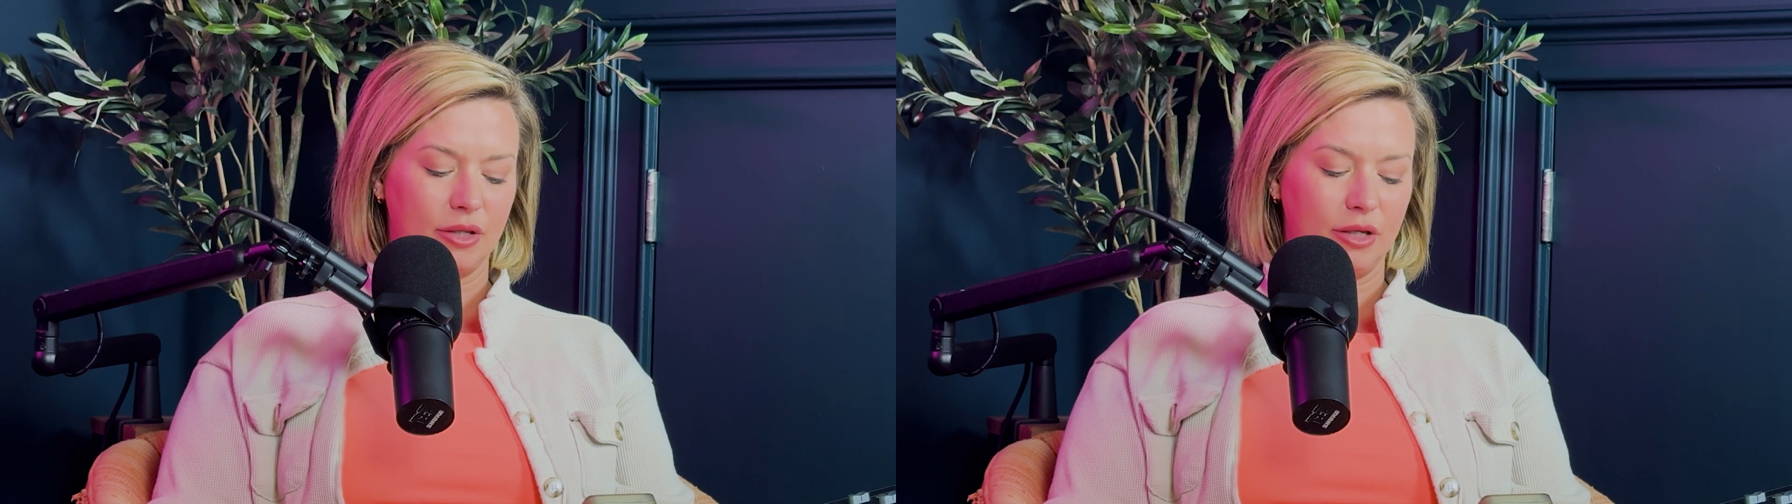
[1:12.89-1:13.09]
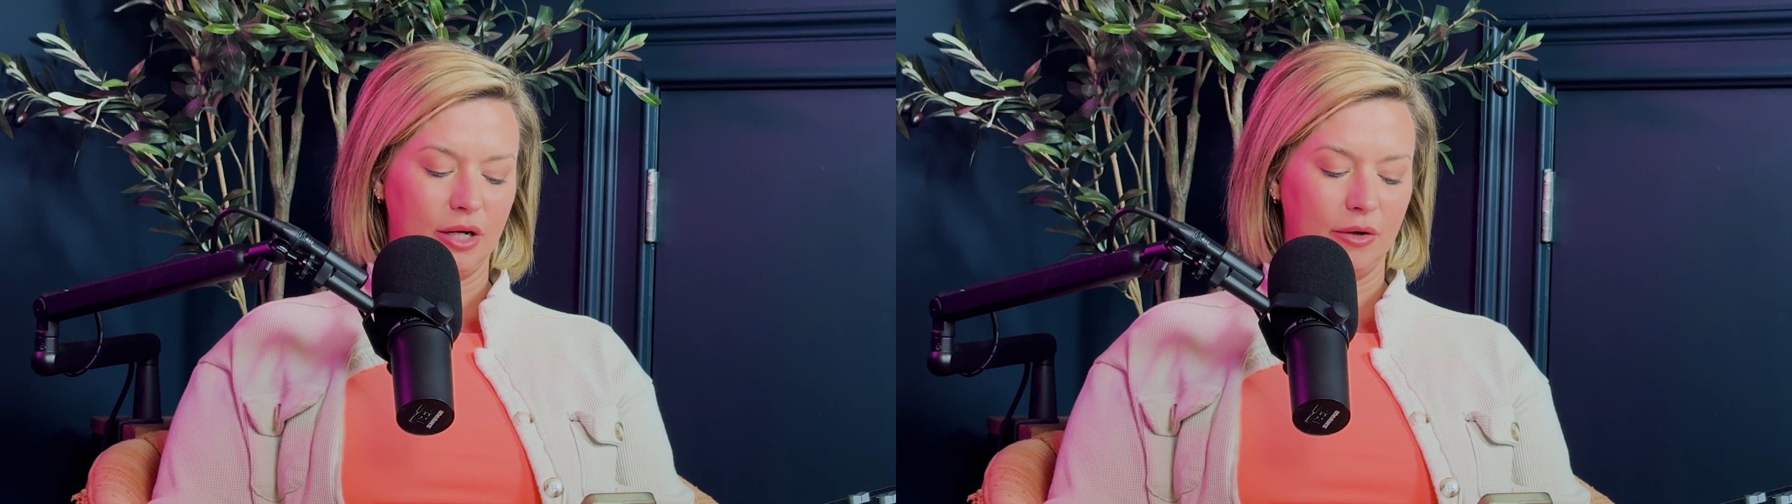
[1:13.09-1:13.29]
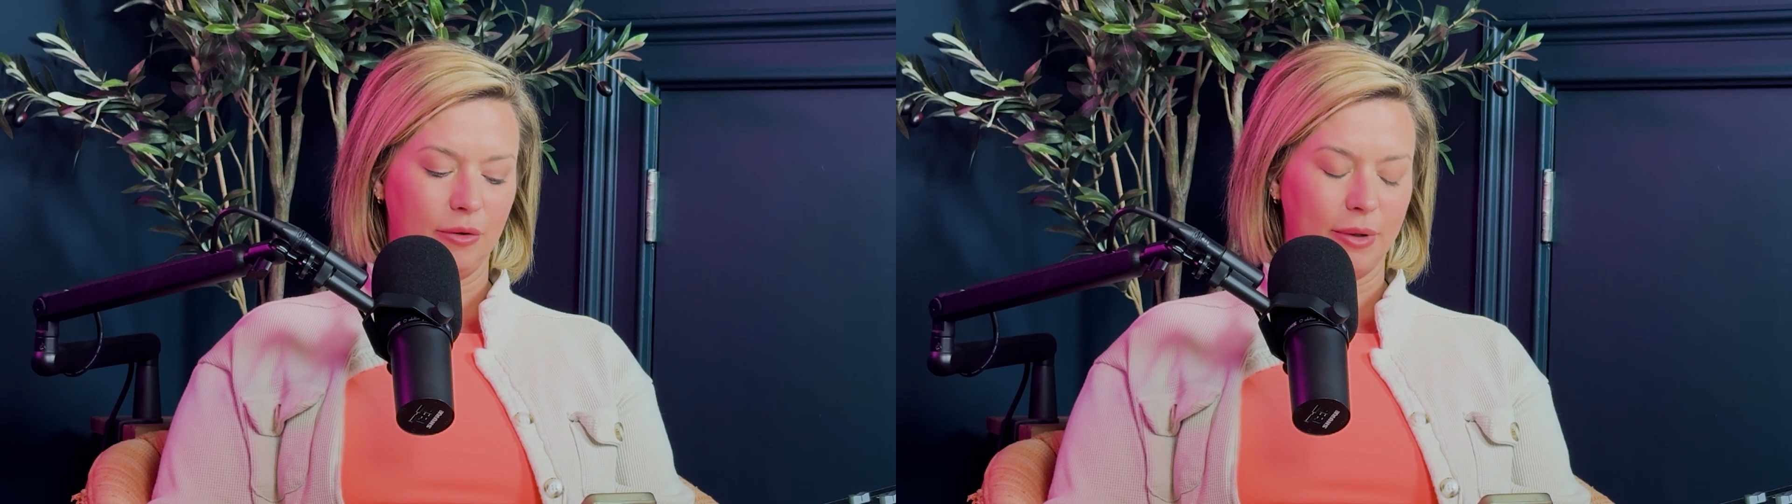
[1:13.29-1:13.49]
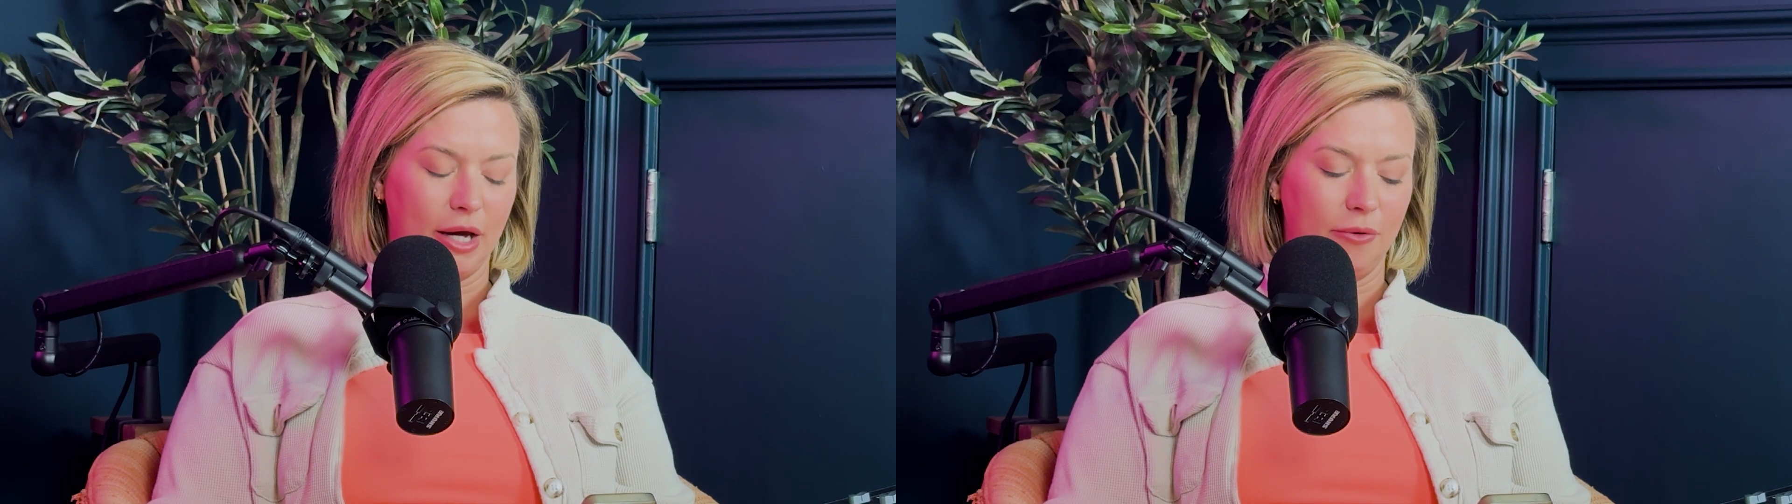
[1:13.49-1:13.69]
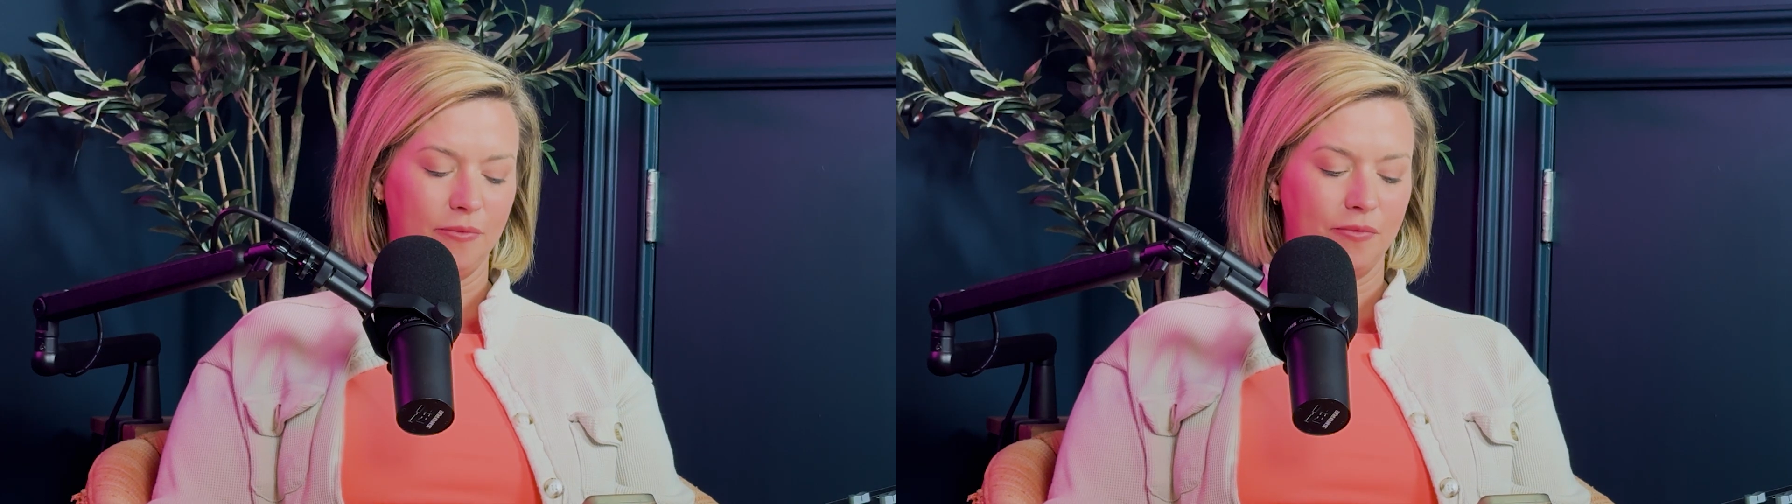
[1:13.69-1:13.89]
here we
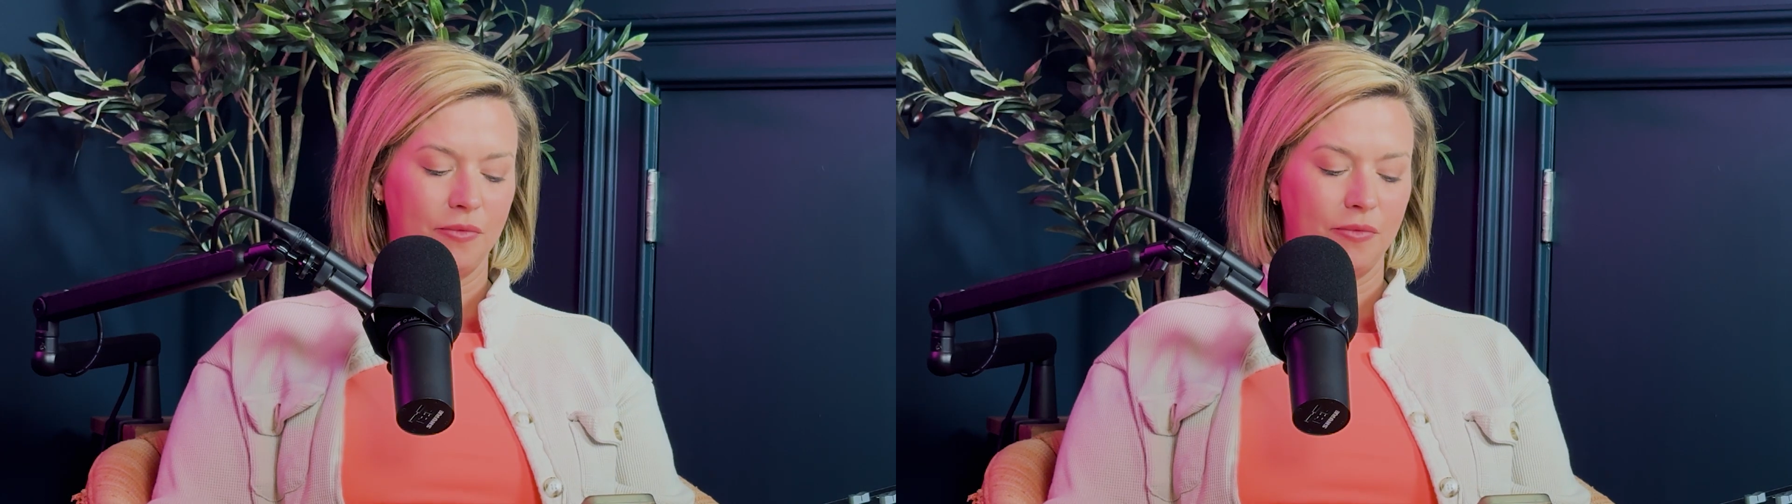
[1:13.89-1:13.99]
go.